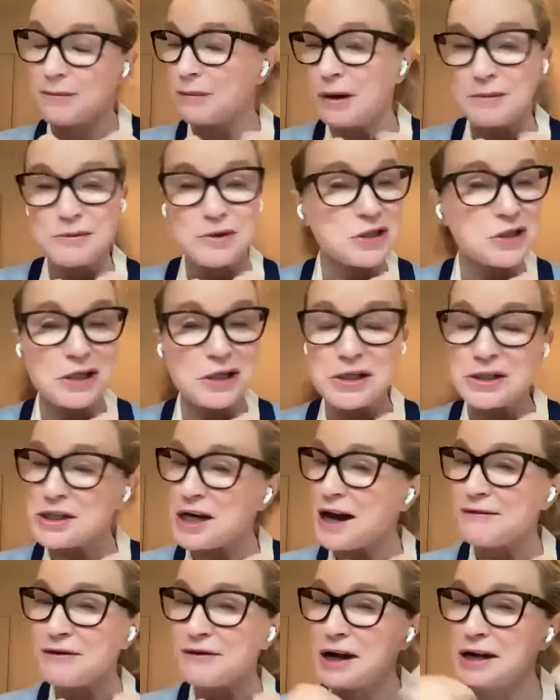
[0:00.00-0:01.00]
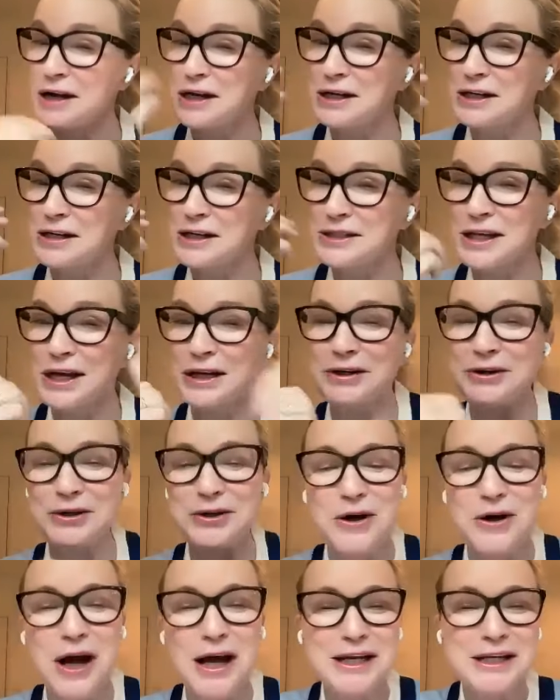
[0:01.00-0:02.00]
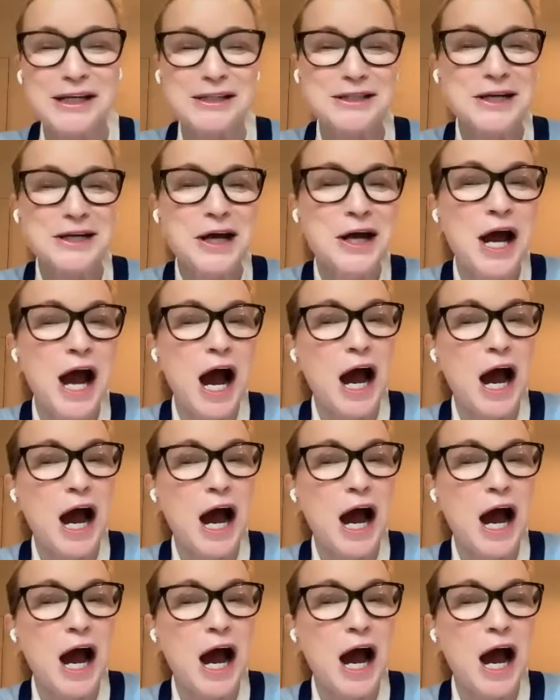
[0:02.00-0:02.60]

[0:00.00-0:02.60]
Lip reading: I'm just going to dive right in because I know your audience.